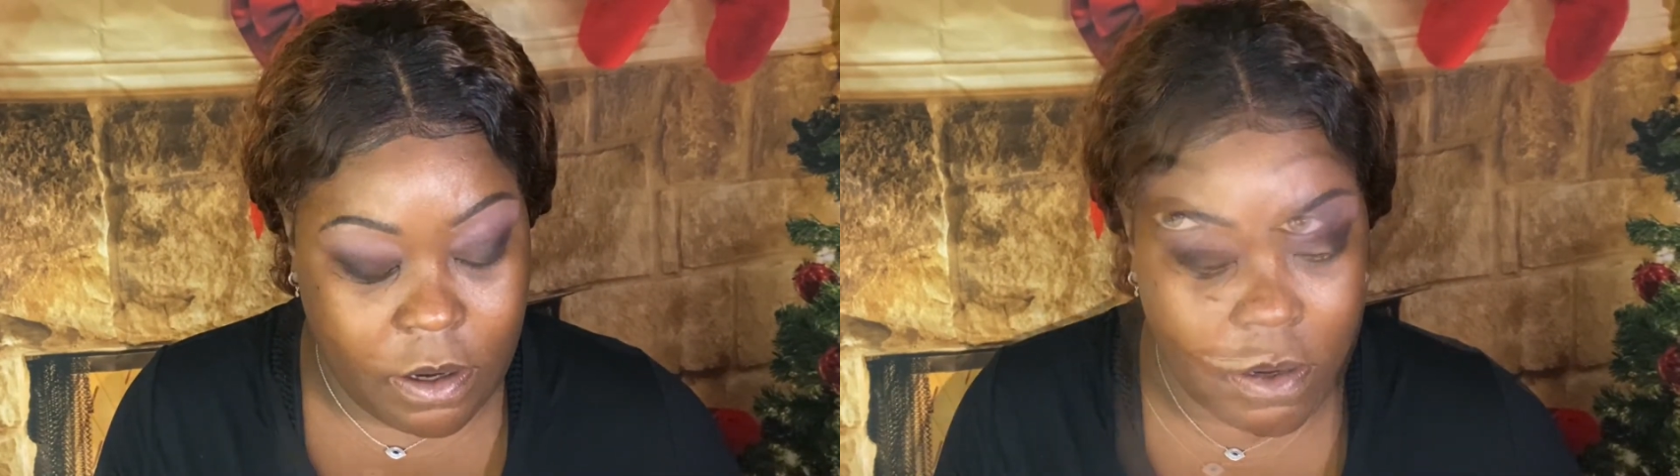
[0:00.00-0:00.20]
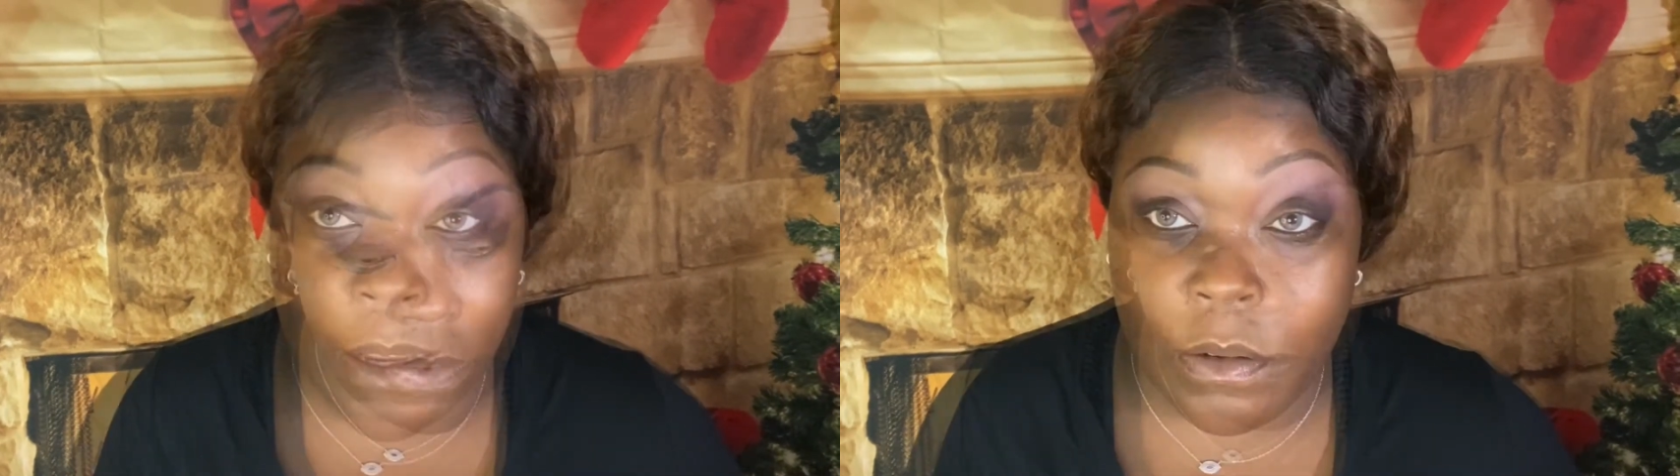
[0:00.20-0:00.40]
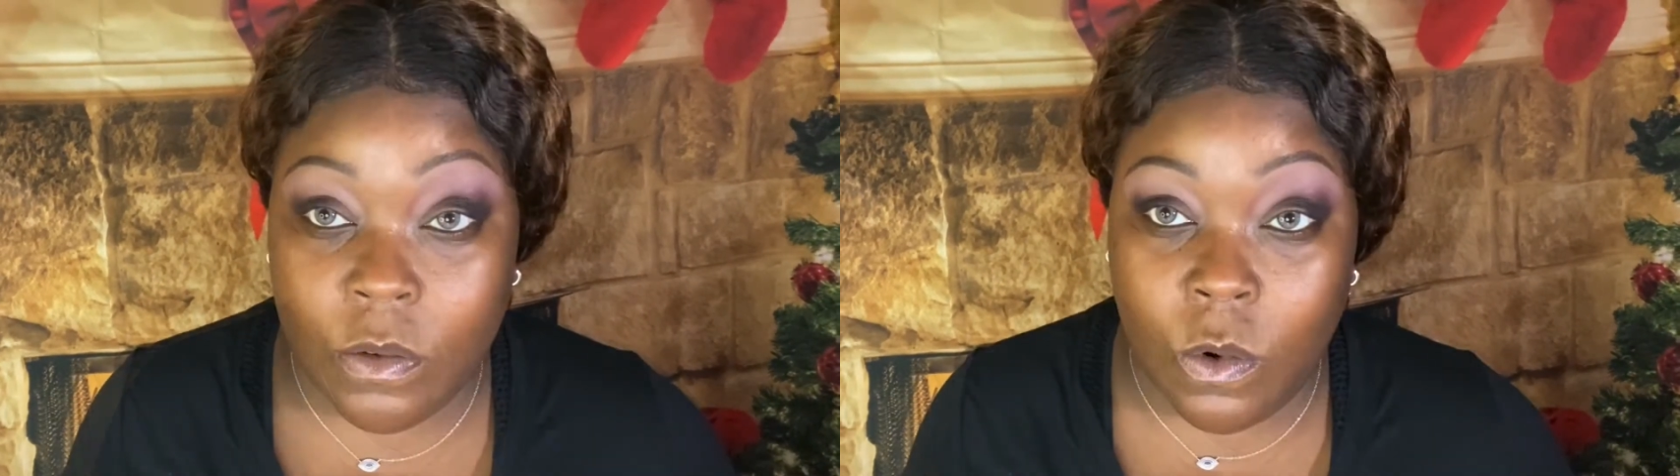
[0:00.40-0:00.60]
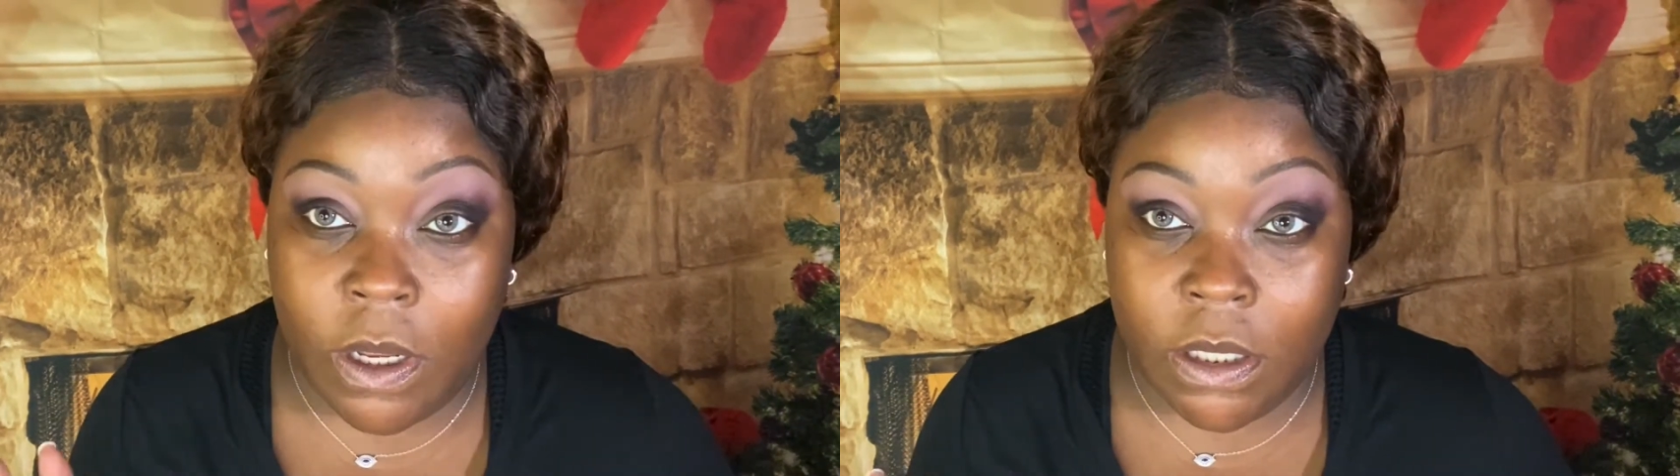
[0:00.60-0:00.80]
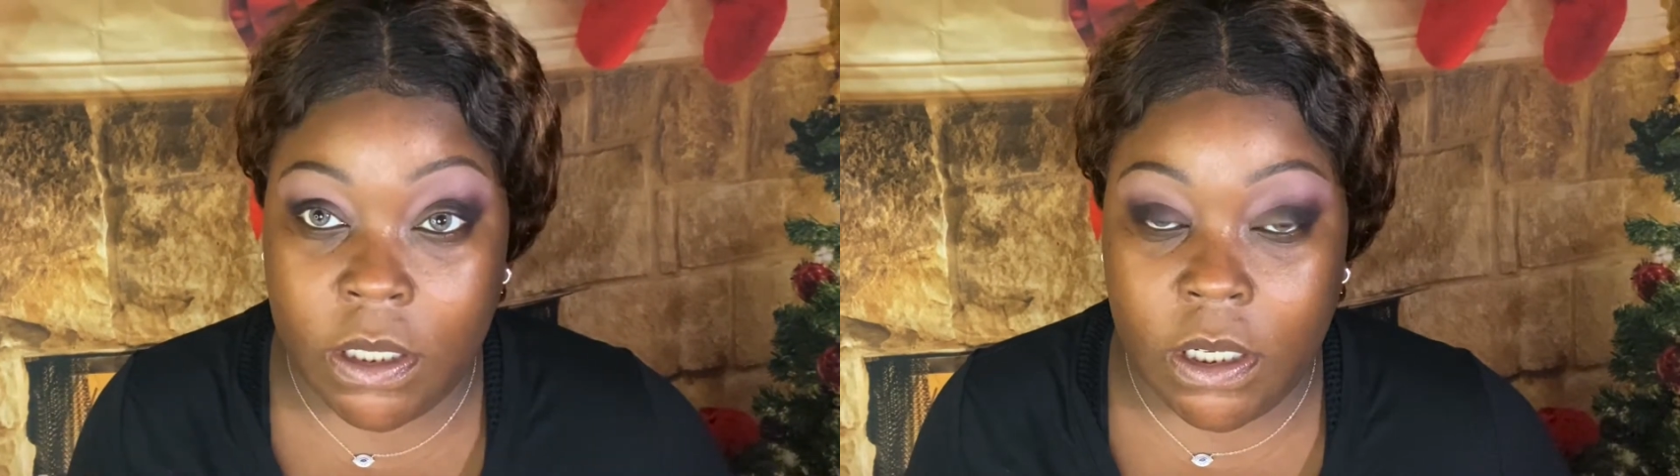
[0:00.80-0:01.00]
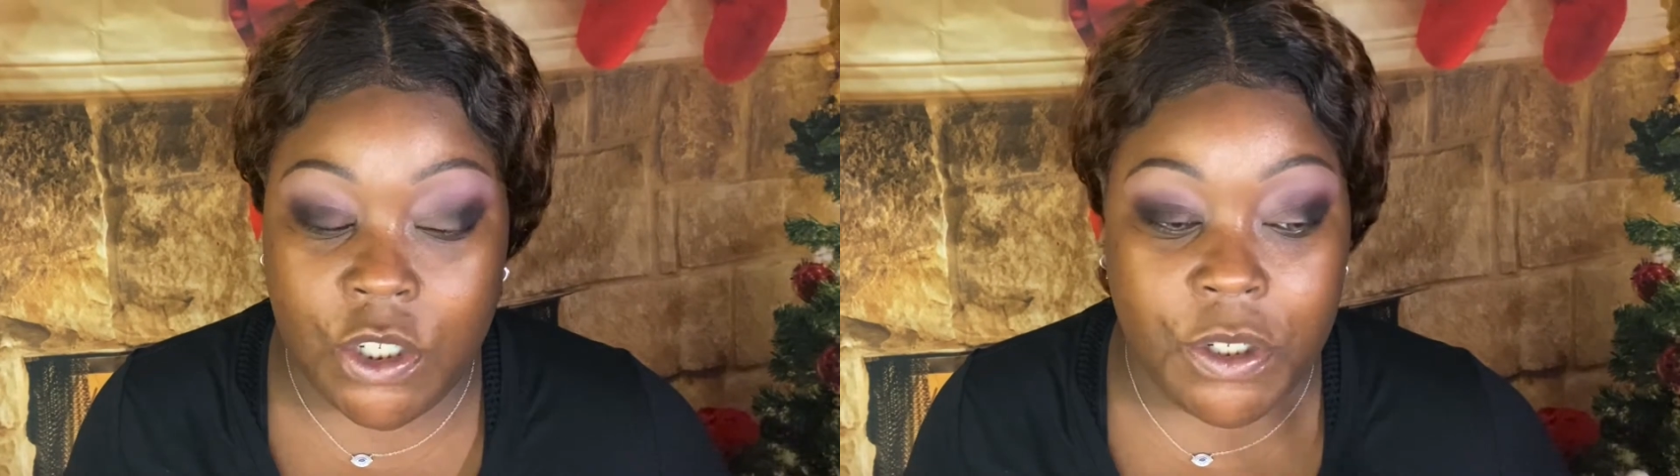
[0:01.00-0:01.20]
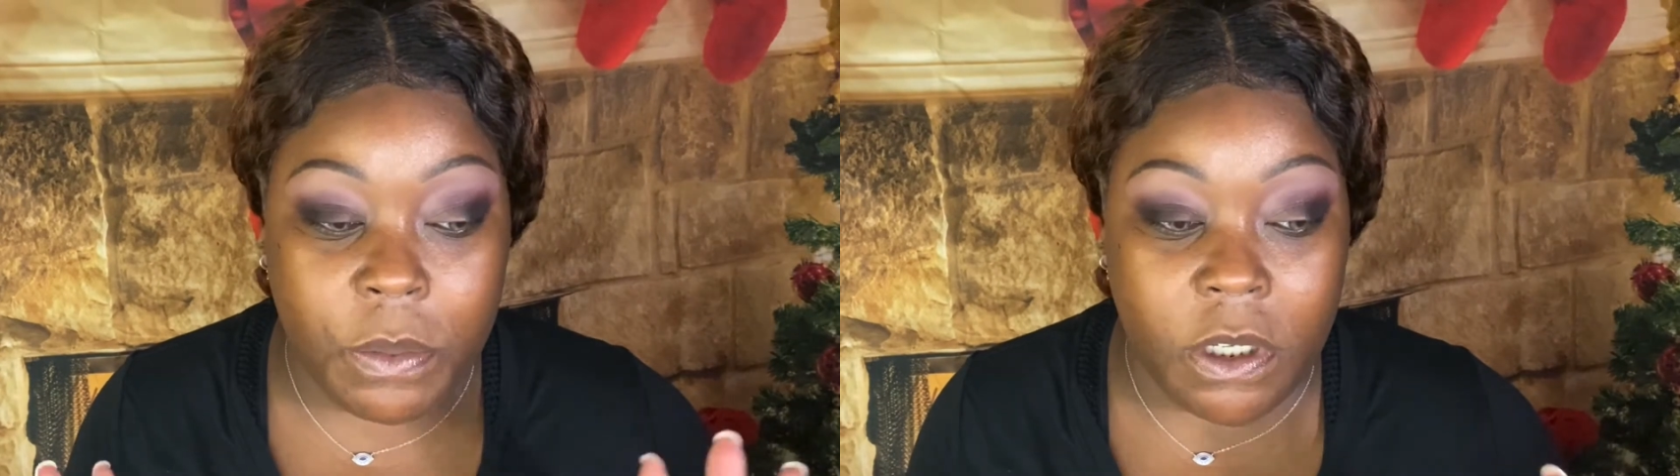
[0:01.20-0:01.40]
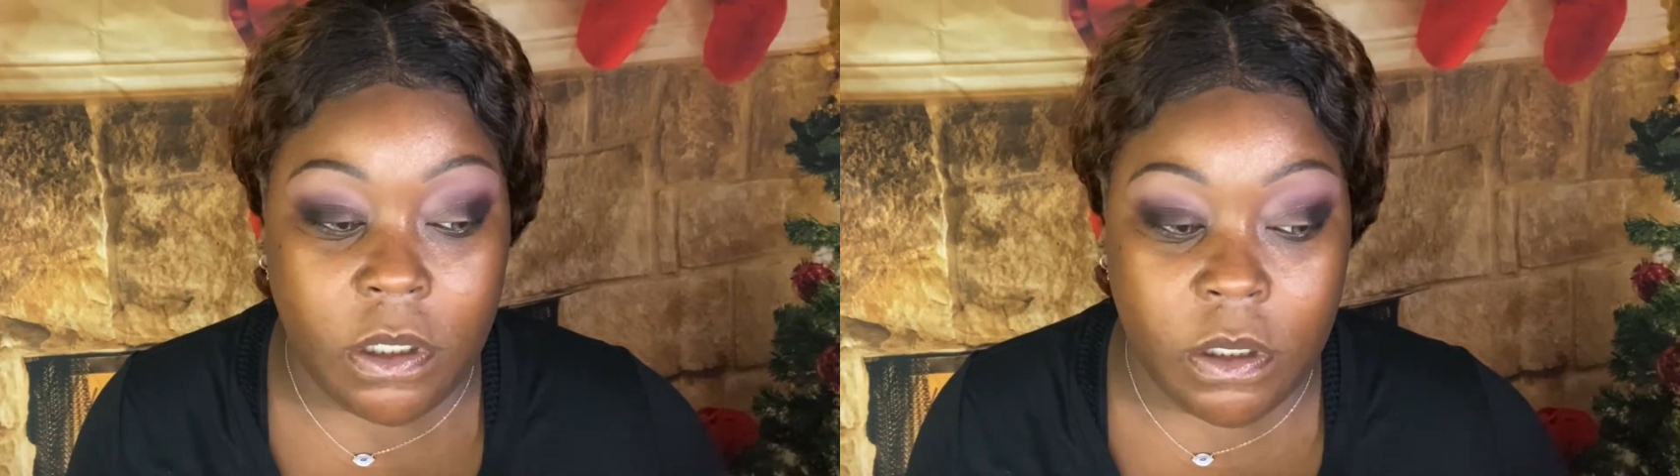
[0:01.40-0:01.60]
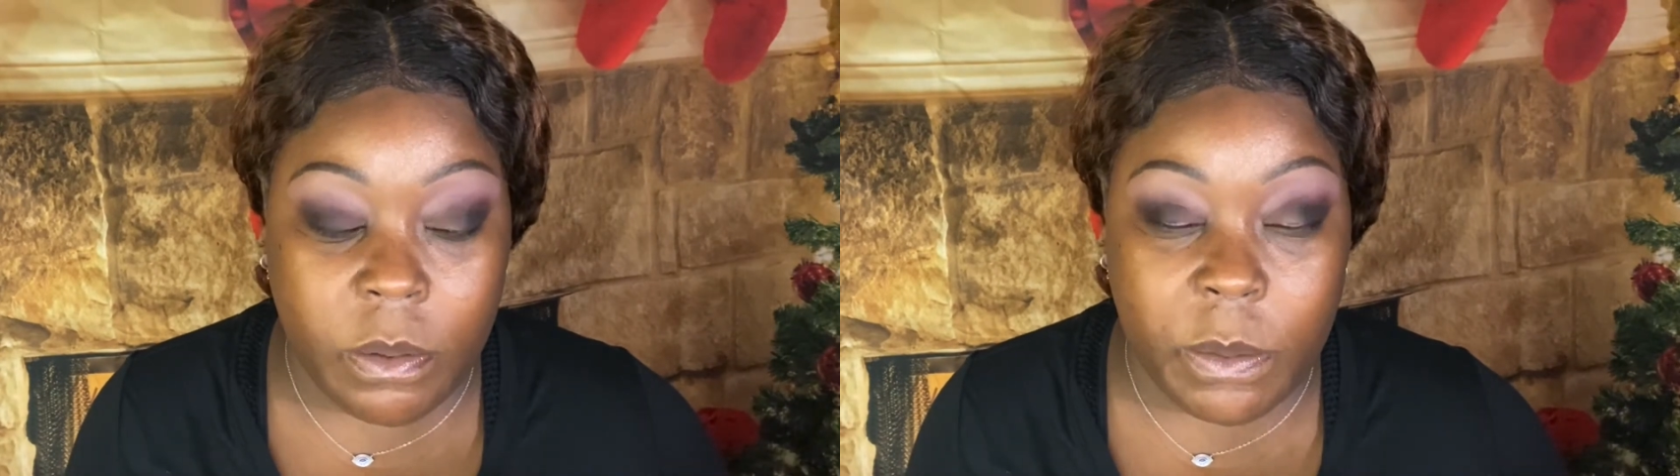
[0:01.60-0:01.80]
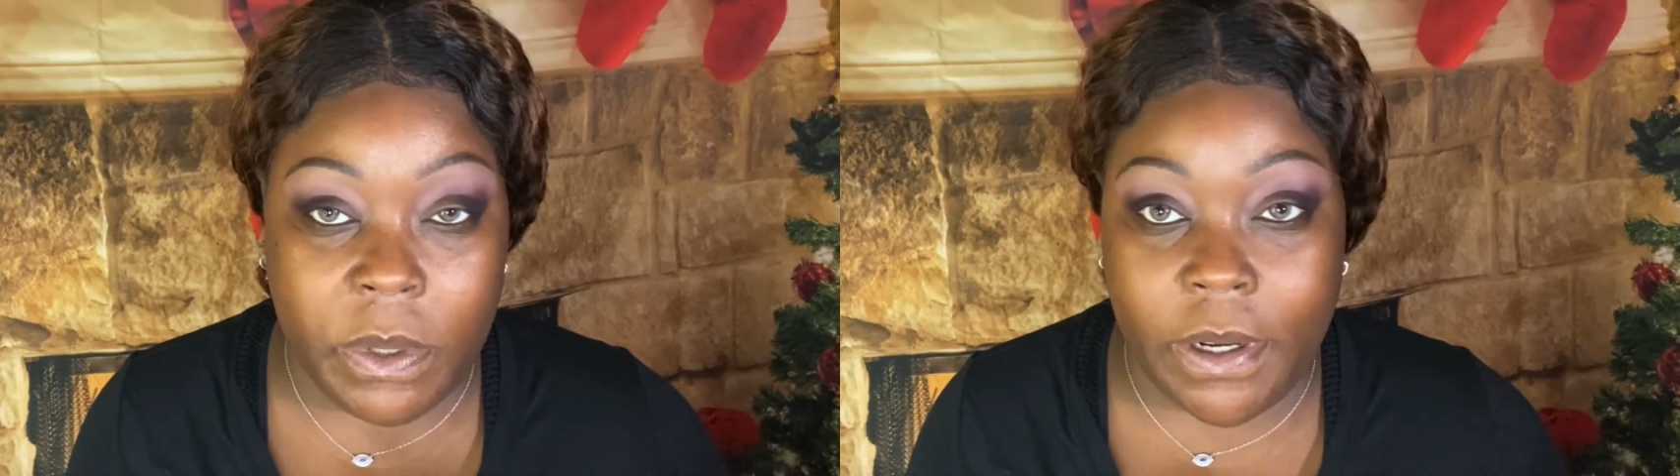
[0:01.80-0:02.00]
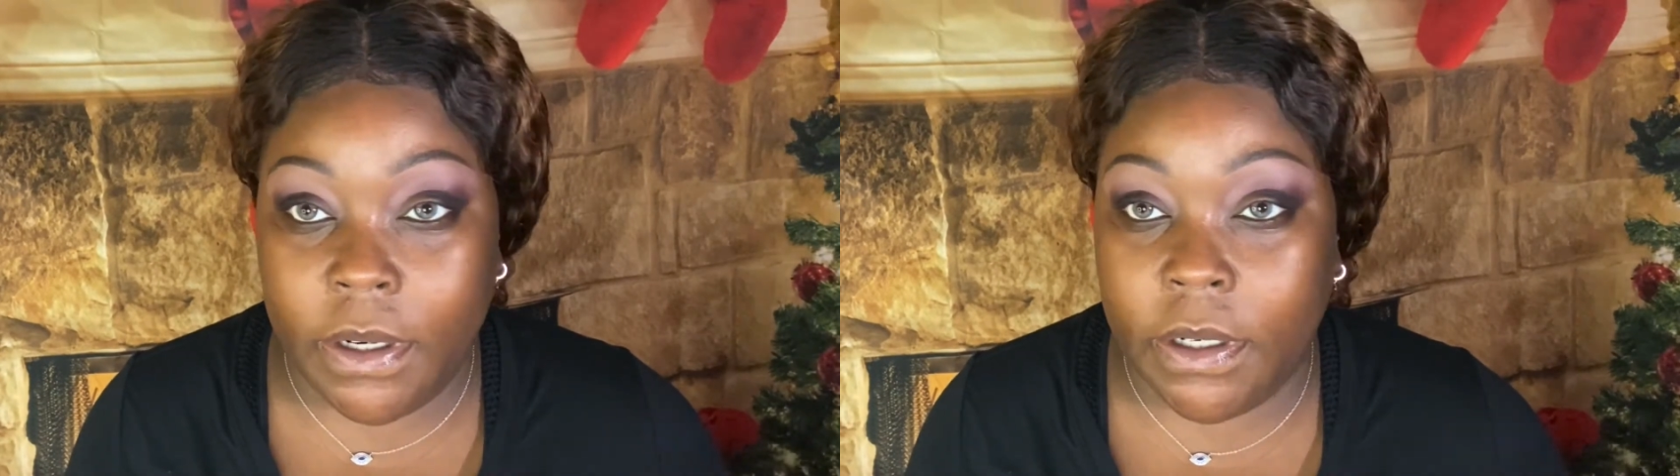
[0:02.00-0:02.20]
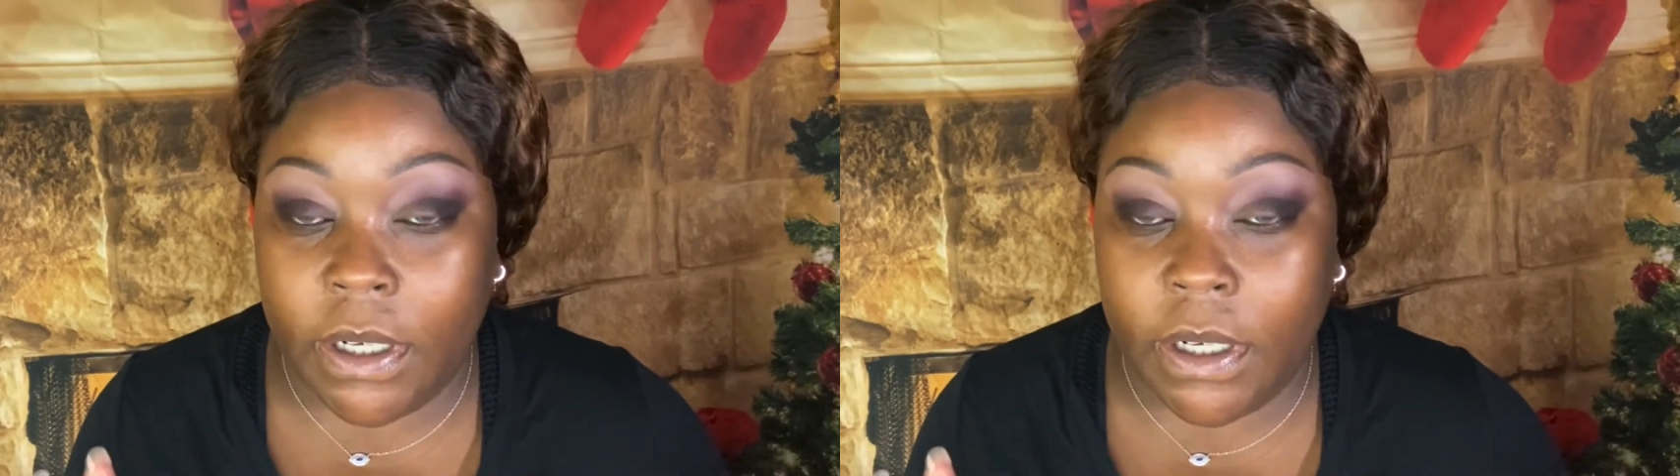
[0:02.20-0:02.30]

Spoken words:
Sound quality should be a little bit better.